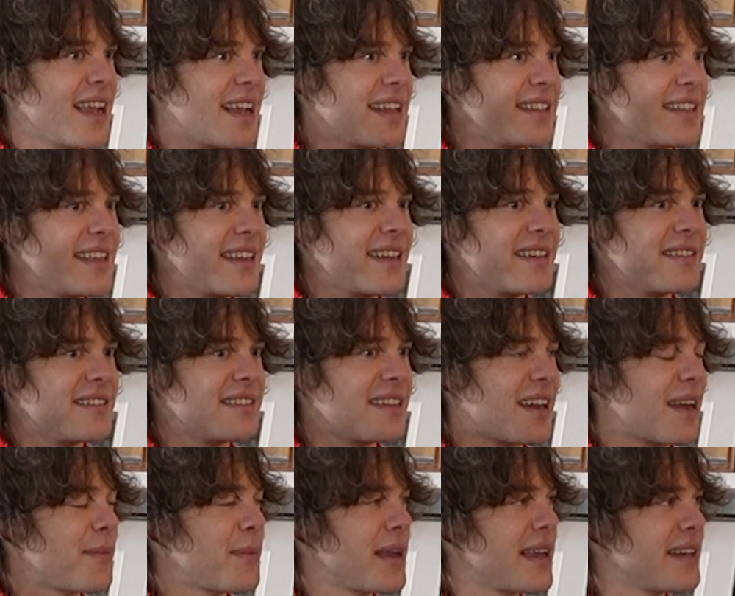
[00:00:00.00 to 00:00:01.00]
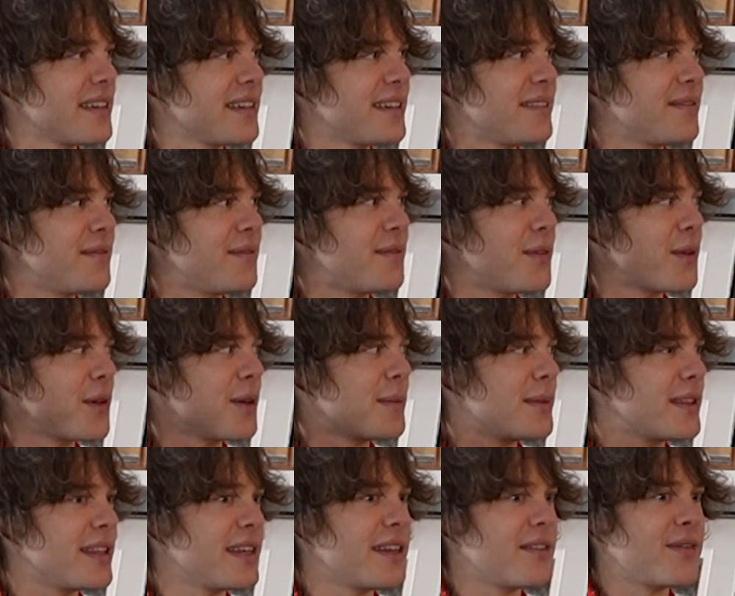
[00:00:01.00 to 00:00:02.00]
and then I painted for him.
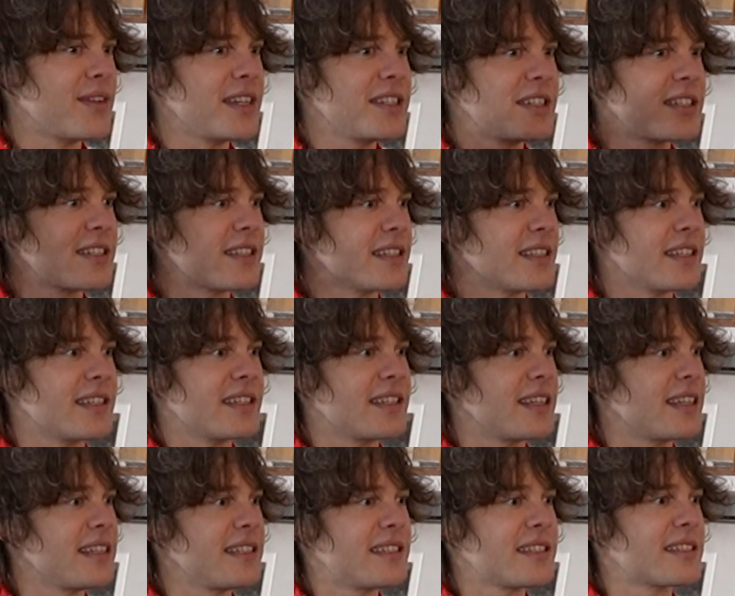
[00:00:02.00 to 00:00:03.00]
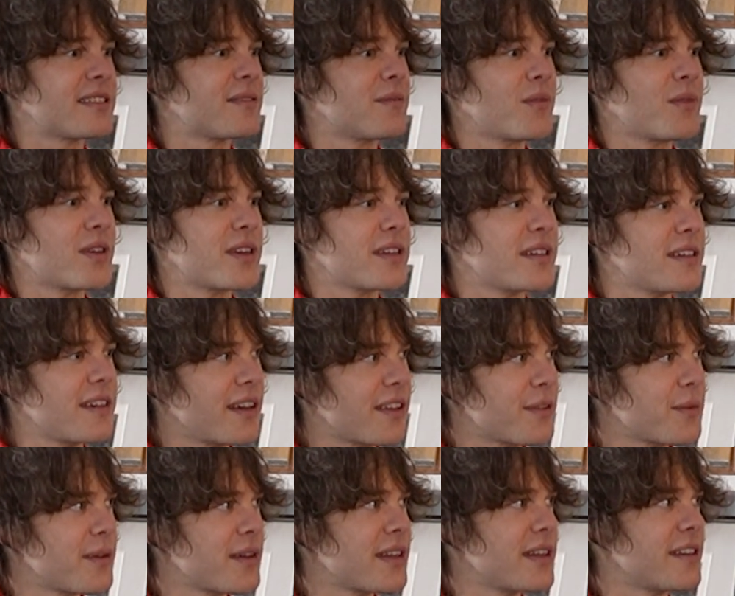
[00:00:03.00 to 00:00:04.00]
And then eventually he just wanted
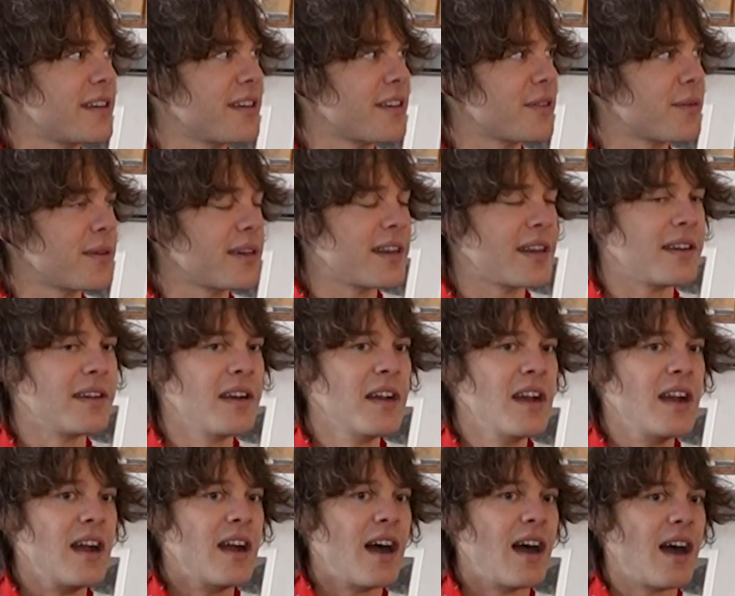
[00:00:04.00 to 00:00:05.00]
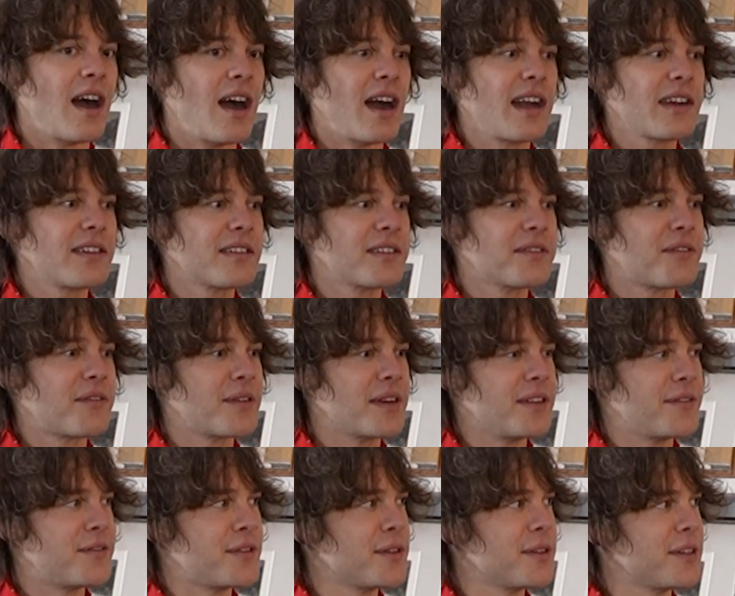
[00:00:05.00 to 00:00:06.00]
another one and another one. And I got
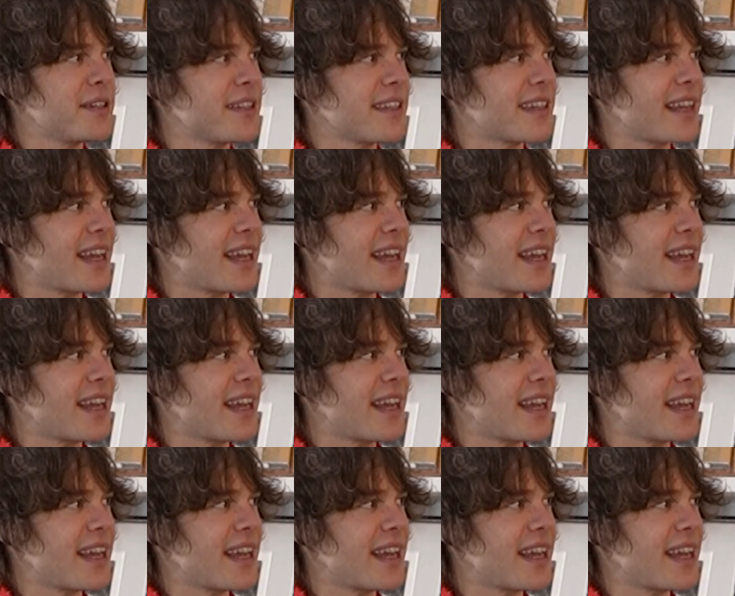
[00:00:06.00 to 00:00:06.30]
free food at the